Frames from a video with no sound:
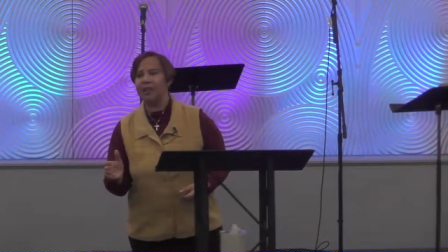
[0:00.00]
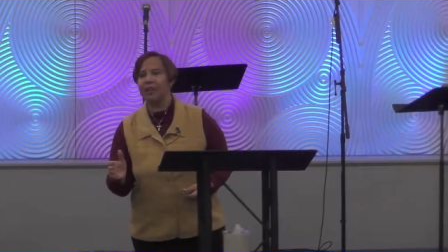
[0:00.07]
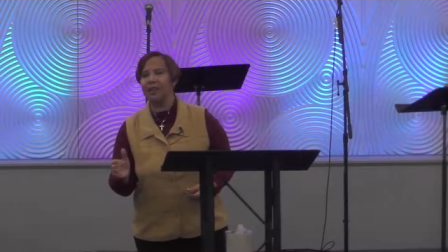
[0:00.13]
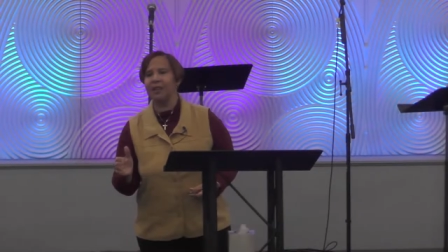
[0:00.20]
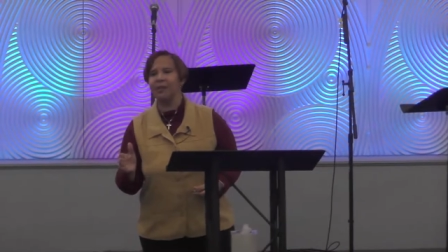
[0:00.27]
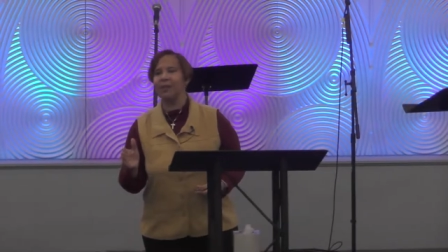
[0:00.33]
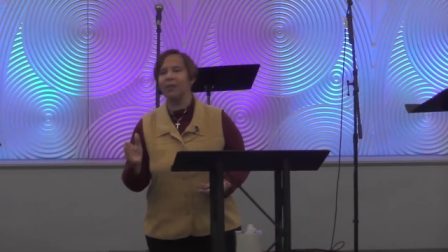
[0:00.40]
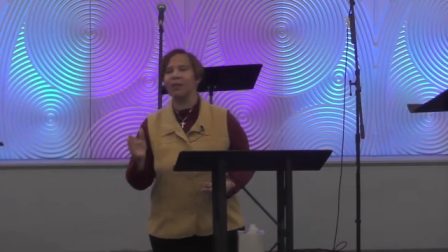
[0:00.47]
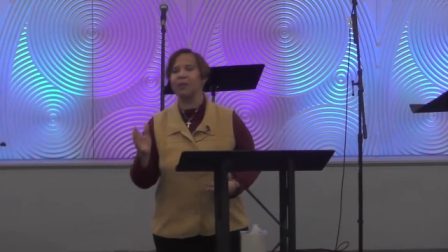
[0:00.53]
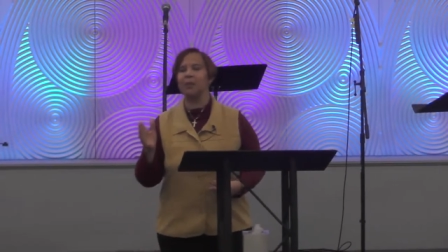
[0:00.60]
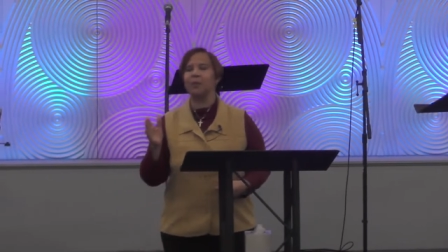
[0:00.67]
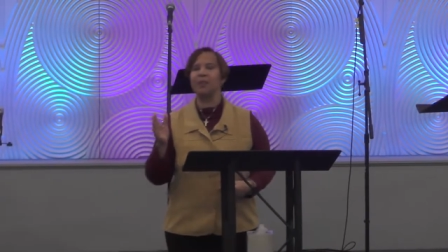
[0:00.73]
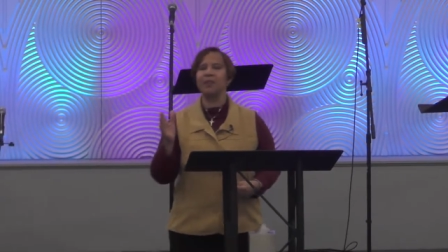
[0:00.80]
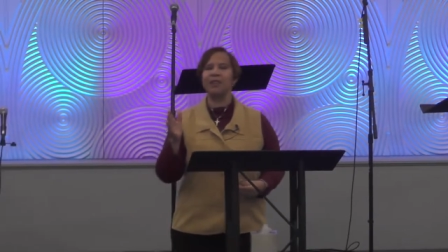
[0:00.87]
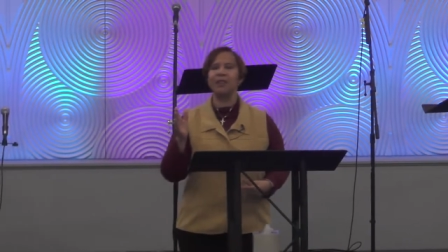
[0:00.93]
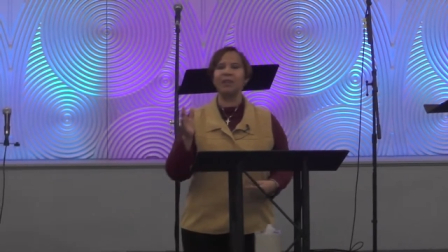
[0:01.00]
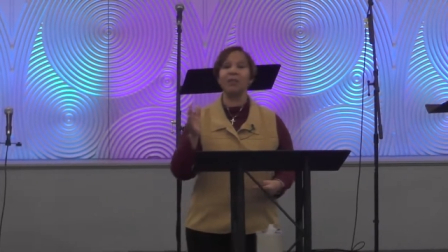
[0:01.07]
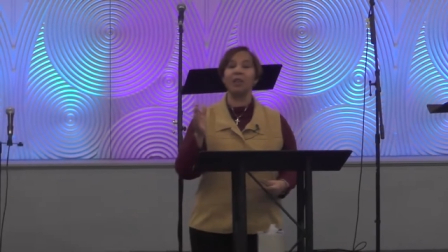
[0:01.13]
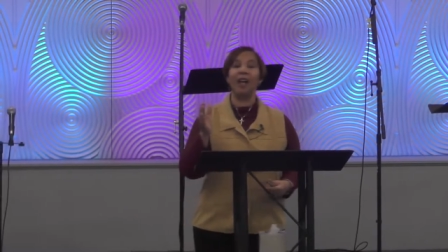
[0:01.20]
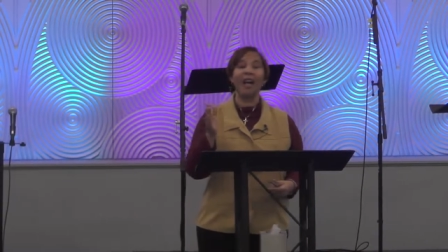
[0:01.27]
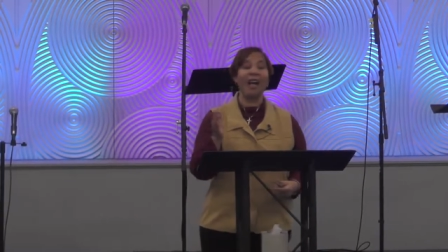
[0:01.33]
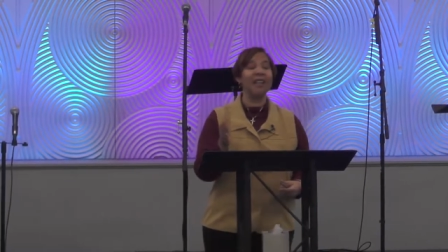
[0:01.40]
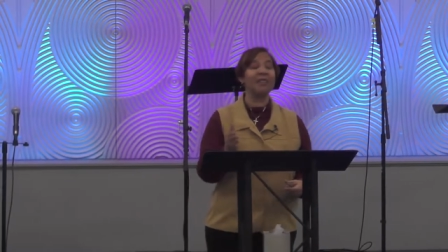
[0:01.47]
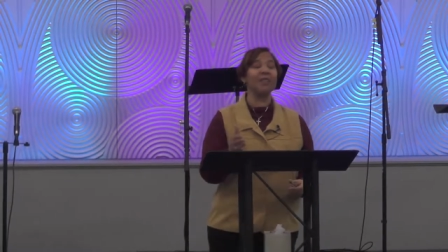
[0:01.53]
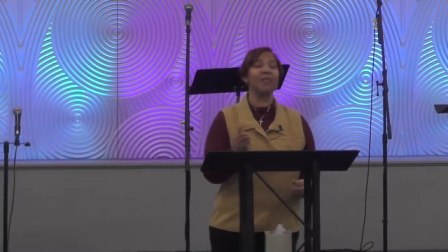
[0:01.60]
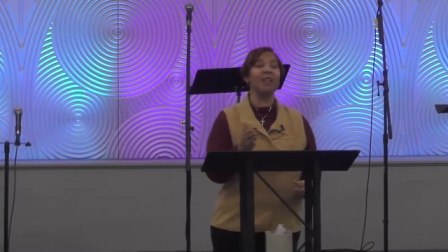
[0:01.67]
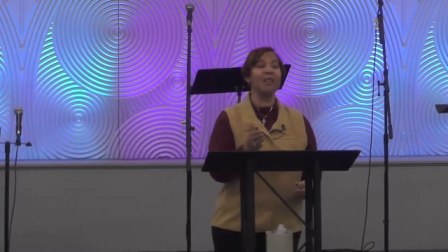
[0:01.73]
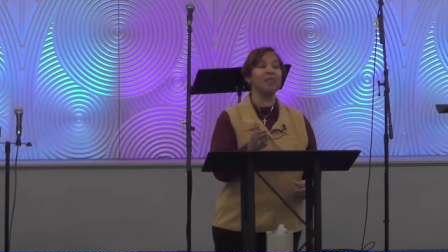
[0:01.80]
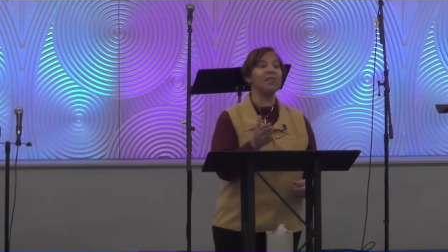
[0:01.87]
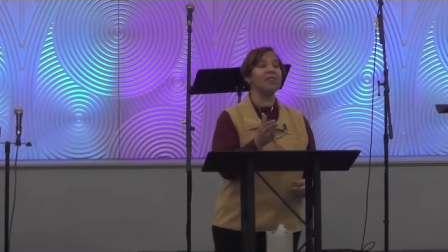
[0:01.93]
even in the midst of your, I don't
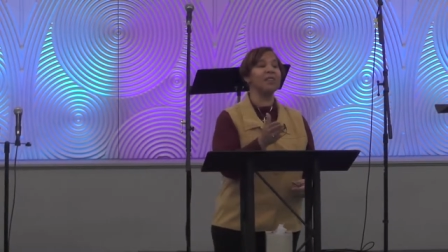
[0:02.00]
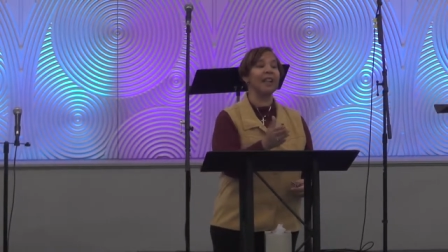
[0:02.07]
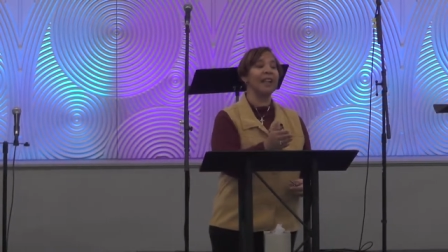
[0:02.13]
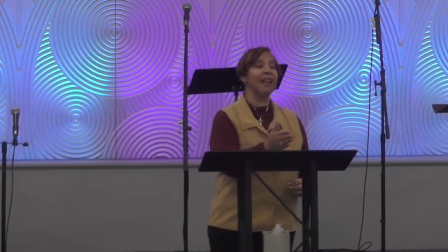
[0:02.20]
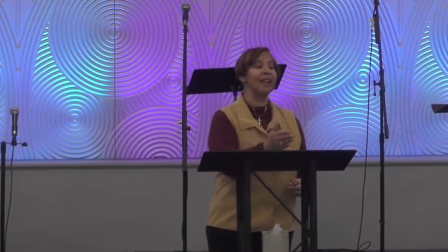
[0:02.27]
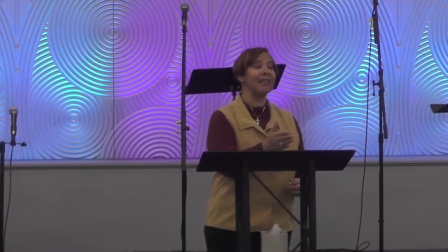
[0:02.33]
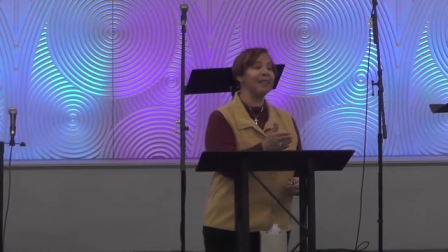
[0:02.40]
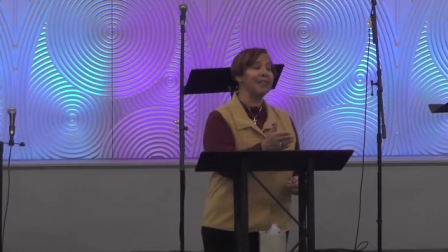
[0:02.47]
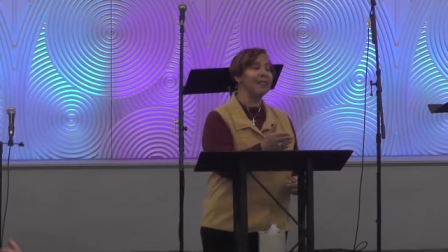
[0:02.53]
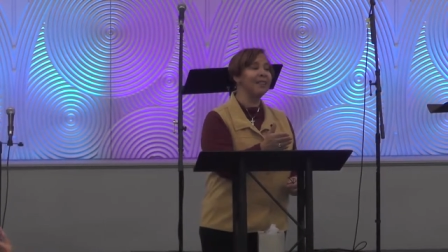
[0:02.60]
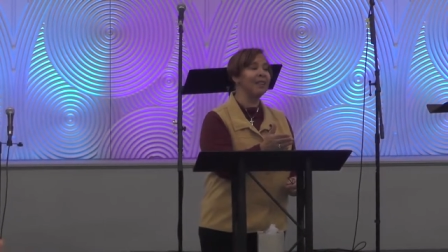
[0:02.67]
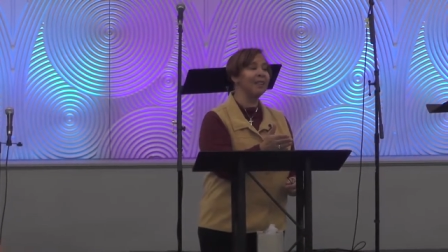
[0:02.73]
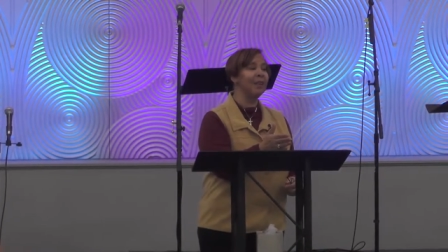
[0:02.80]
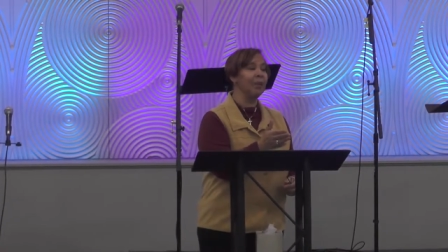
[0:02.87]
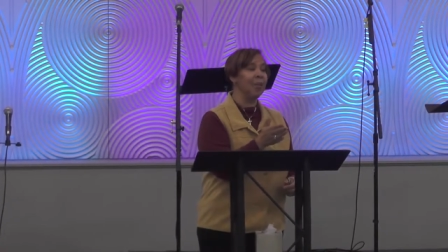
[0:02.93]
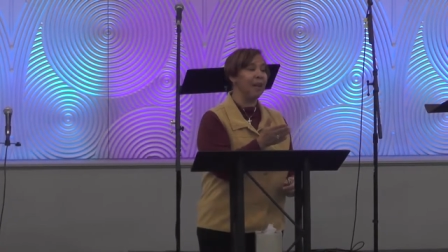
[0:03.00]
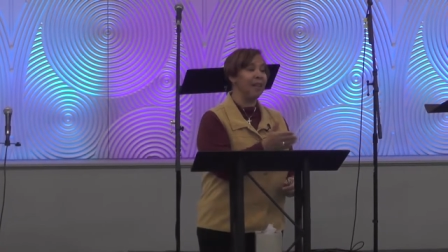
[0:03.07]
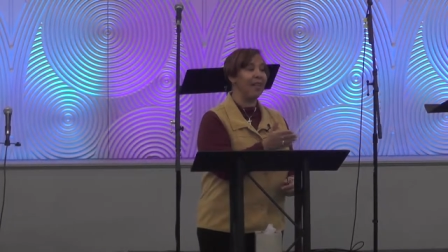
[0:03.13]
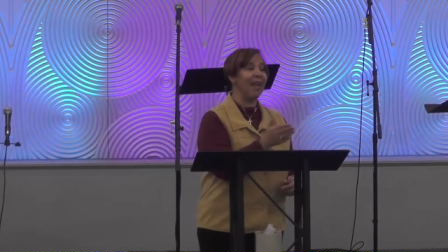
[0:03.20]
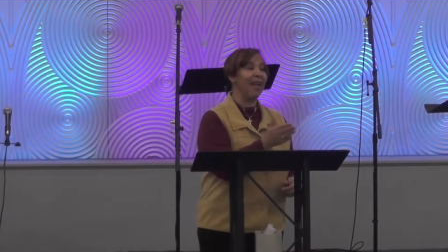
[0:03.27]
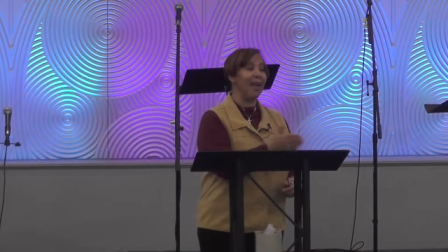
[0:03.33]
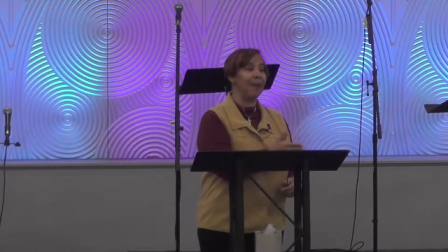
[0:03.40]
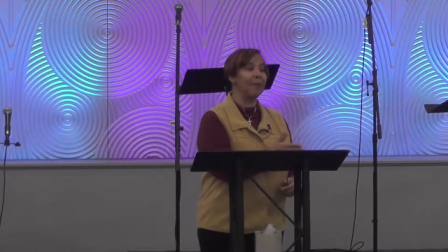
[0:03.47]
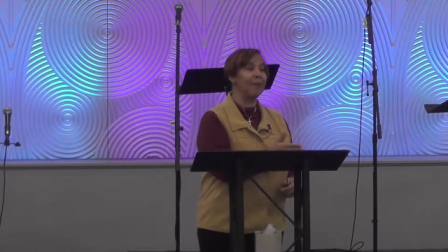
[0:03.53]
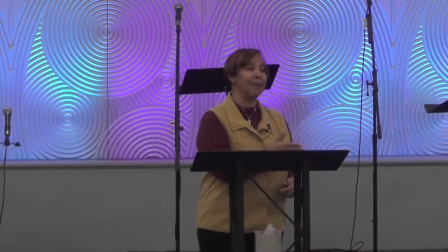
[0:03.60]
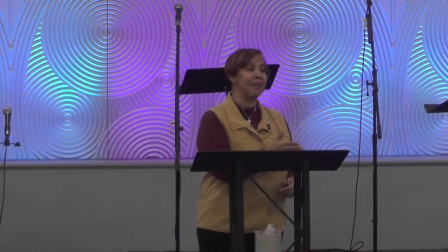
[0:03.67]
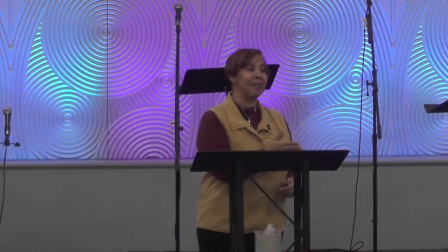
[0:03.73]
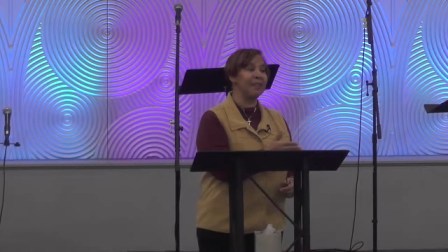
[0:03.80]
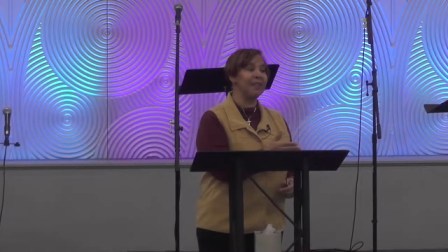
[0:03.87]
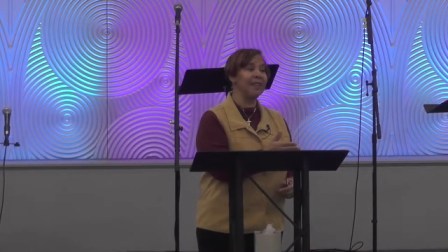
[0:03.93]
understand why that
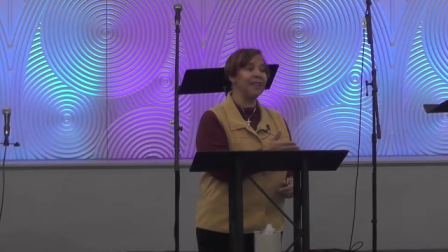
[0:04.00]
happened.